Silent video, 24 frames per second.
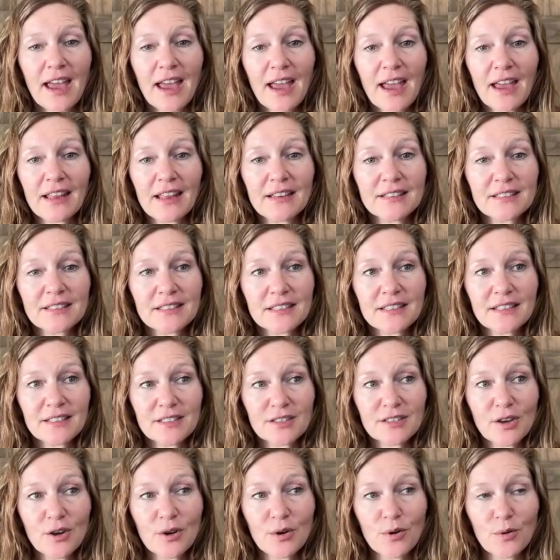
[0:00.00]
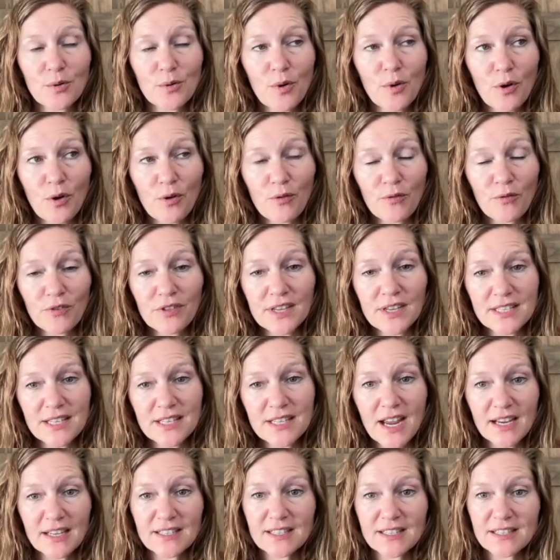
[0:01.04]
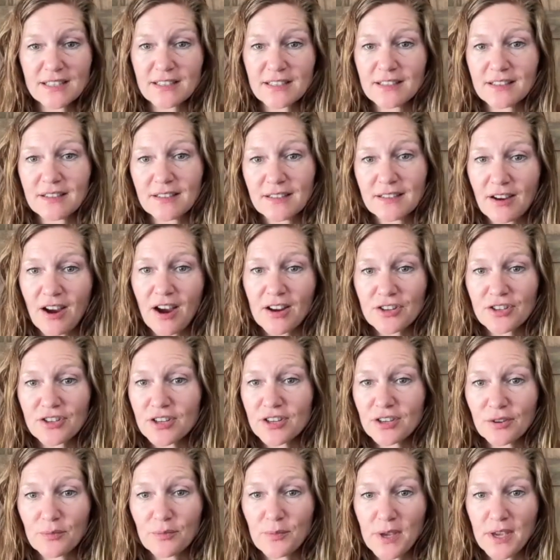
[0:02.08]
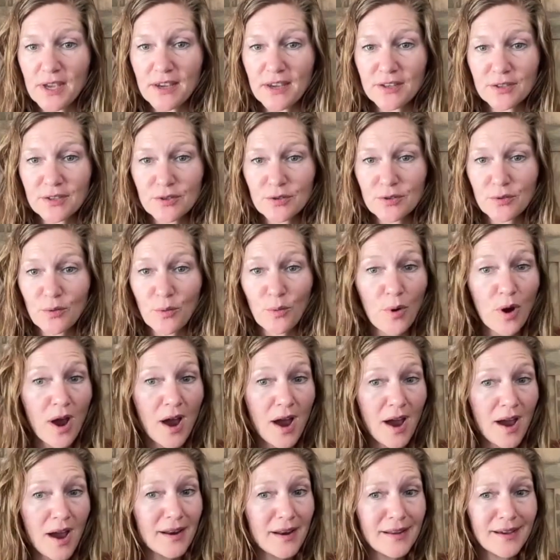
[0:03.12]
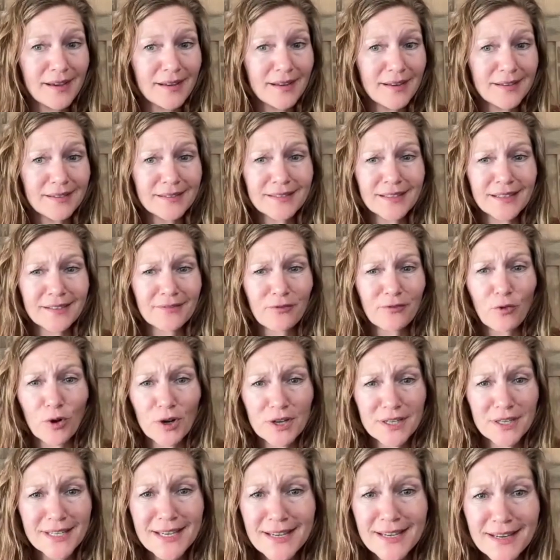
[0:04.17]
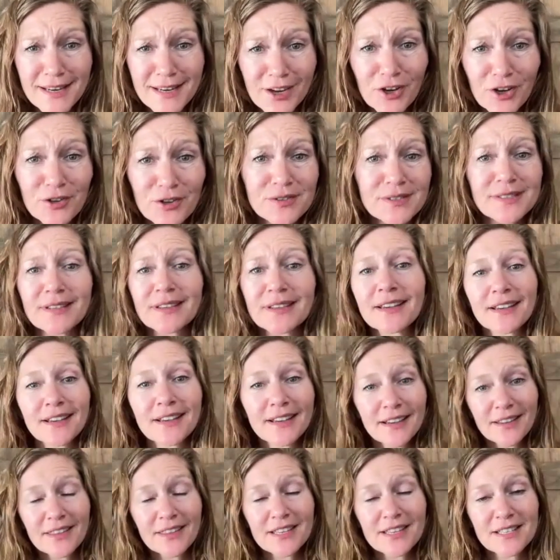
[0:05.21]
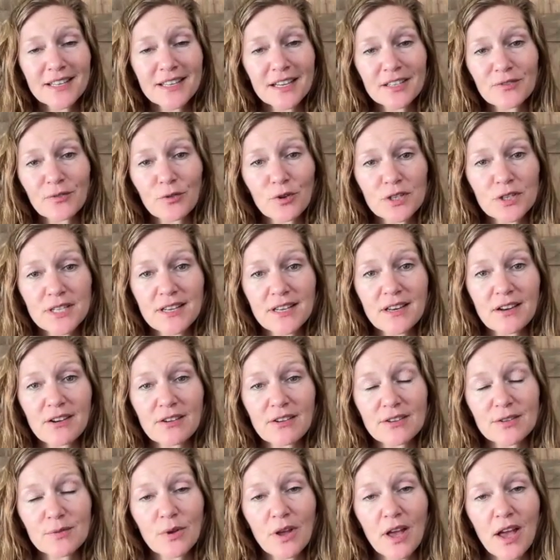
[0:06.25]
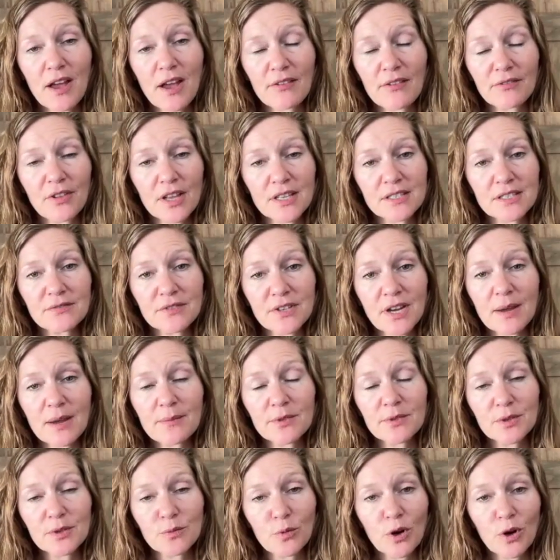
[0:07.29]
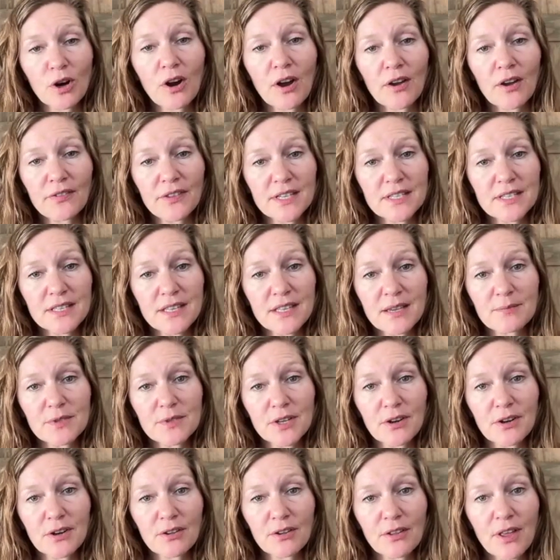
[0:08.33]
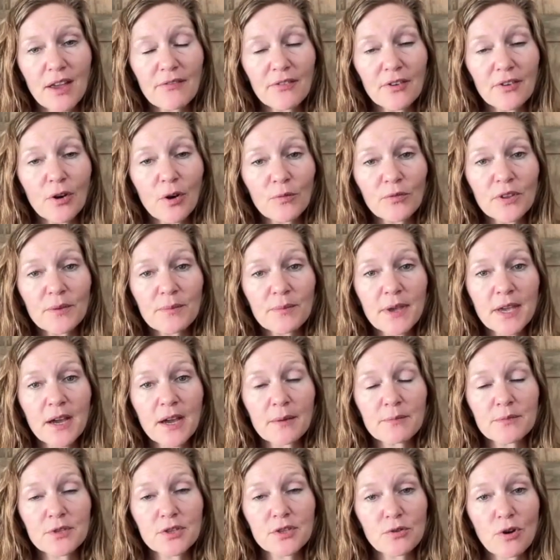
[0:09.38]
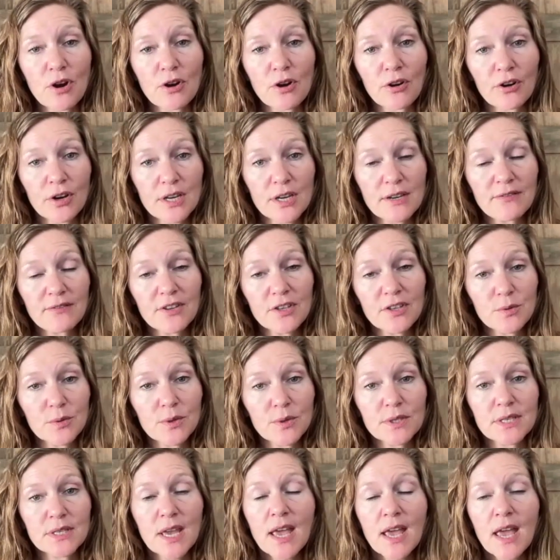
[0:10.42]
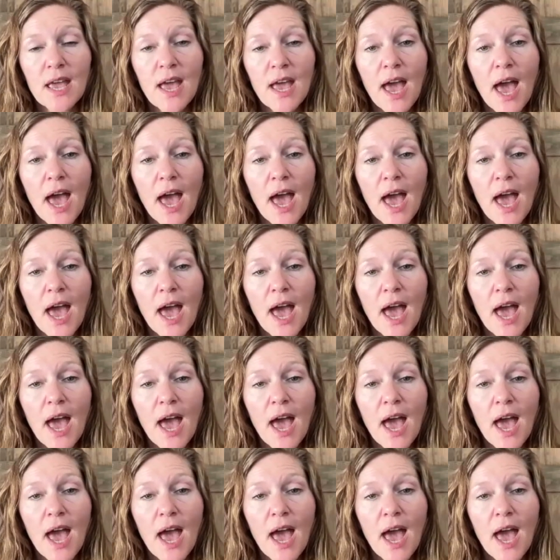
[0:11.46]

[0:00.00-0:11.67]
And so over these next, gosh, it'll be to what, 14 years. These next 14 years, we'll have lots of time to work on these themes in our life and hopefully become stronger individuals.